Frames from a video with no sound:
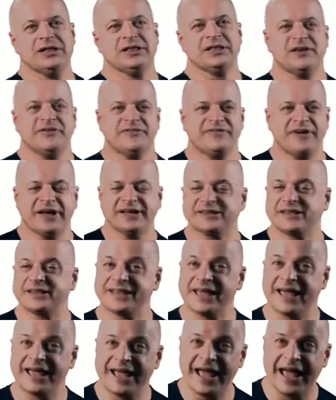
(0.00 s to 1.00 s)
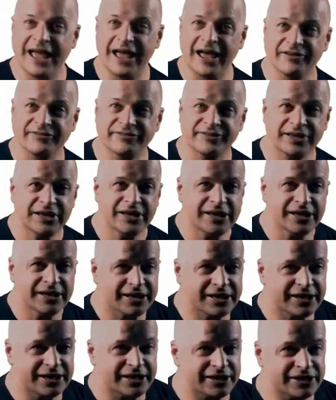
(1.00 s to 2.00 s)
the effect that they have
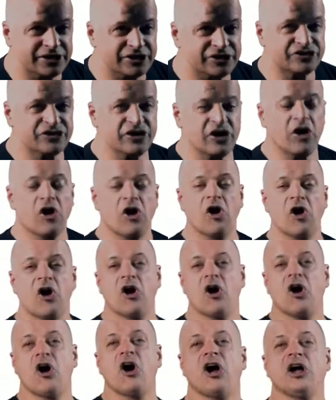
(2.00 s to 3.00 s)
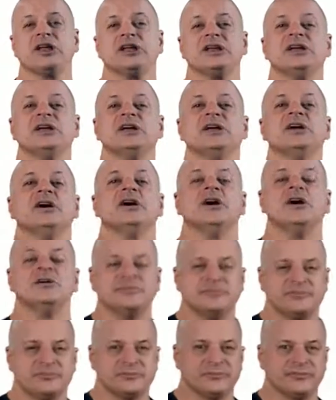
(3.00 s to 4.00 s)
is on
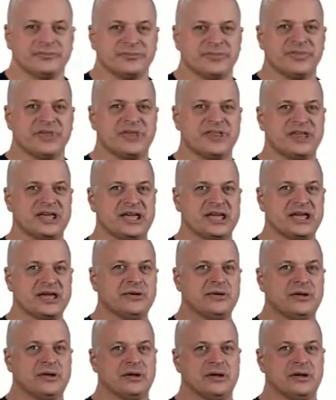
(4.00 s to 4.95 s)
the